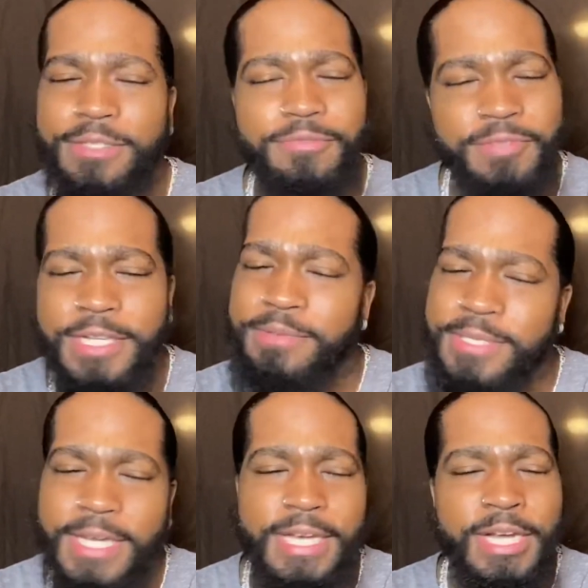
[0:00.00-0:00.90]
You feel what I'm
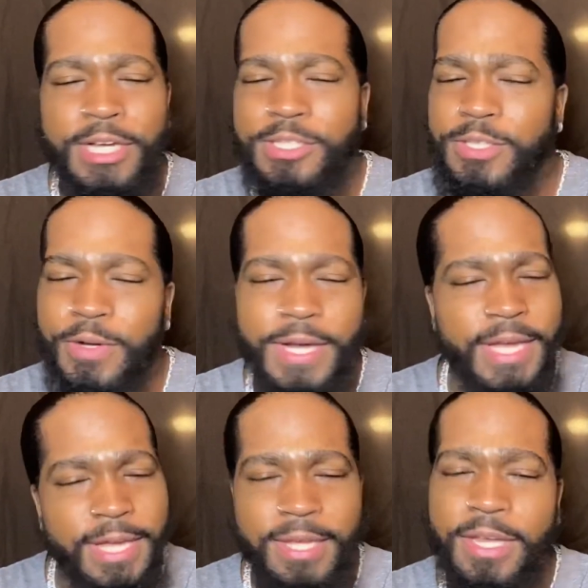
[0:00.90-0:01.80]
saying? So,
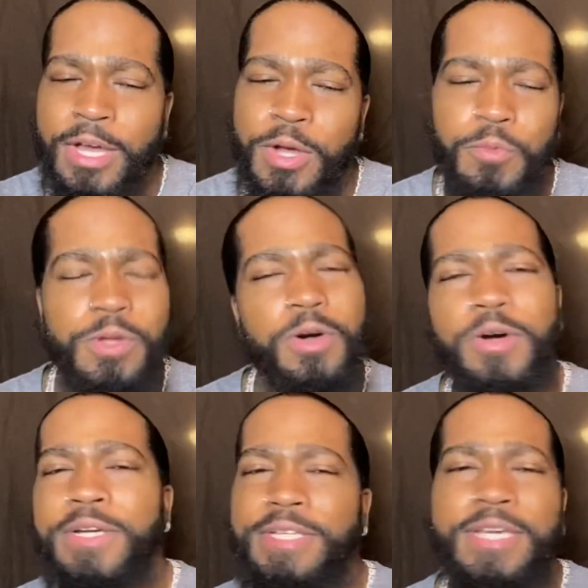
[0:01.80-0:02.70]
hey, we're
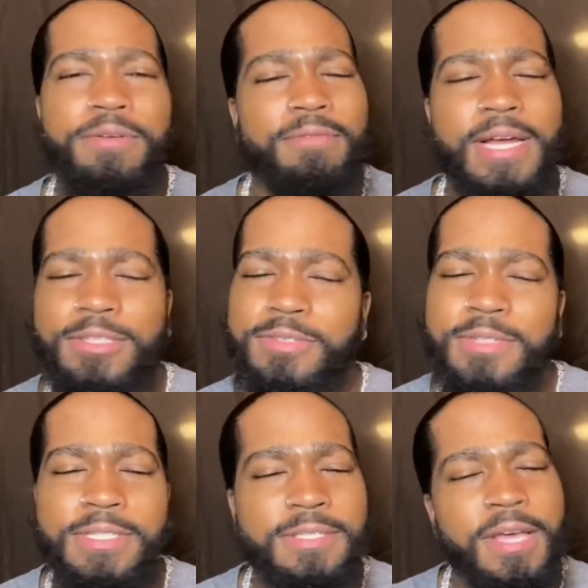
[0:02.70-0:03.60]
going to get right to
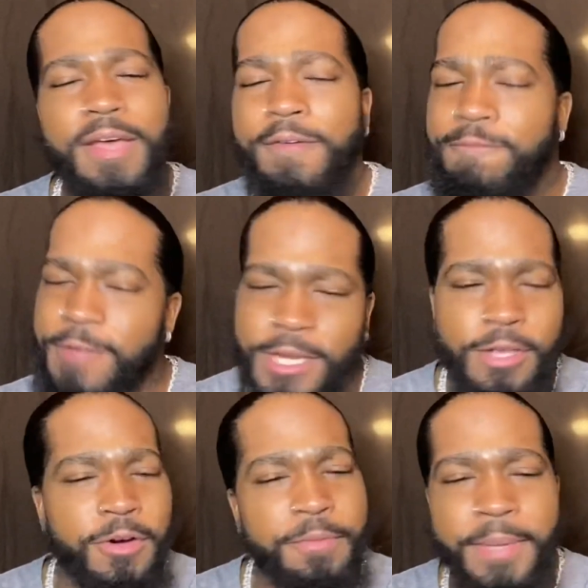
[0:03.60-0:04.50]
this
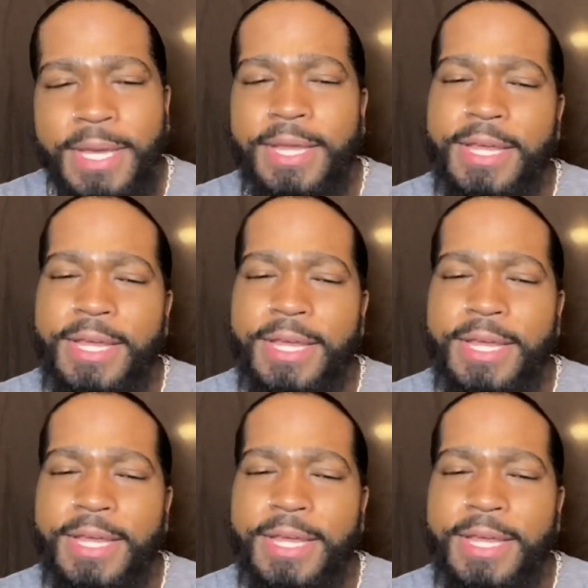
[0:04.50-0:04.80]
video, man.